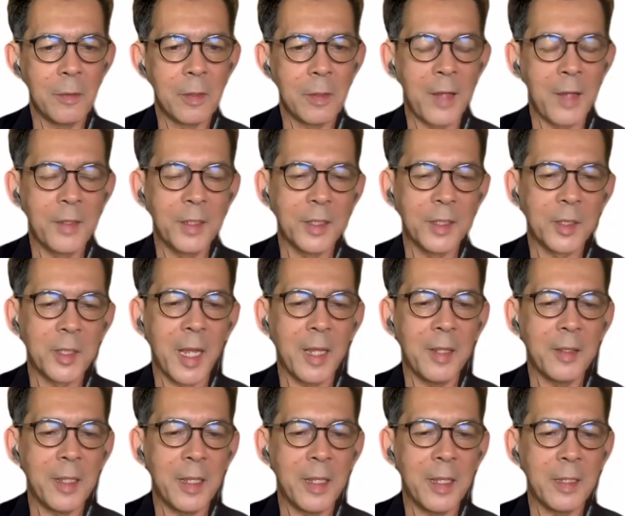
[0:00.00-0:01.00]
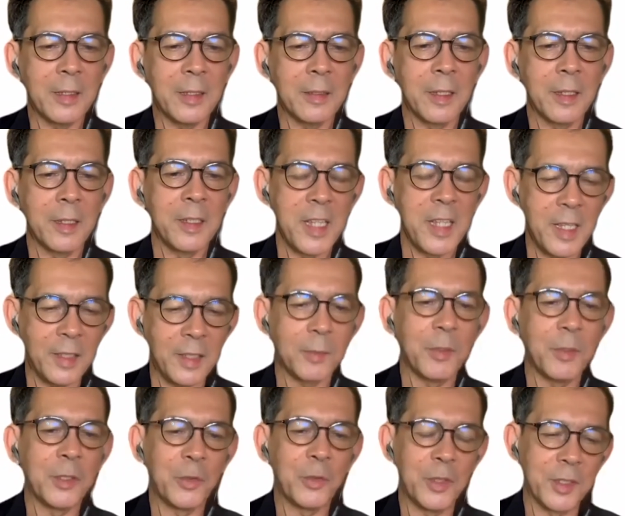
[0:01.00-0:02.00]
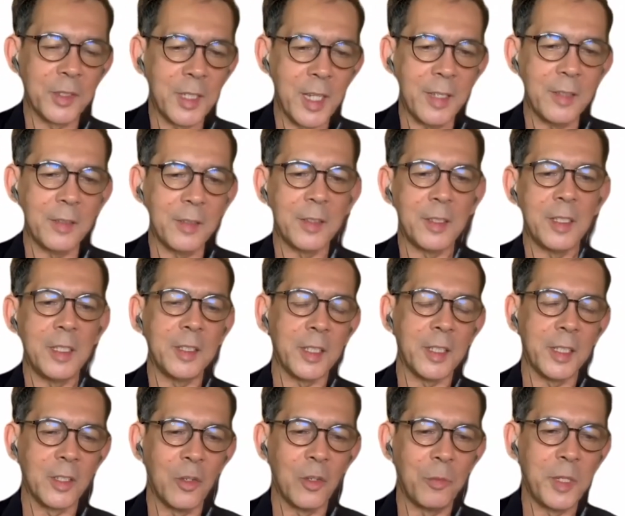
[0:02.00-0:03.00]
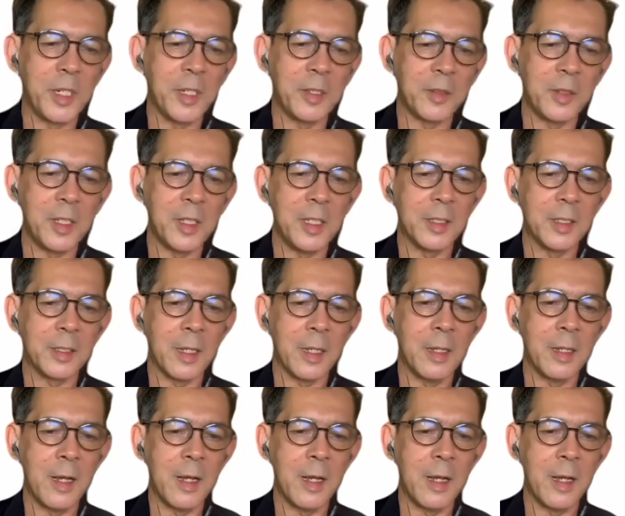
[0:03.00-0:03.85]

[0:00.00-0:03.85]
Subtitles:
understanding the needs between scientists and communities.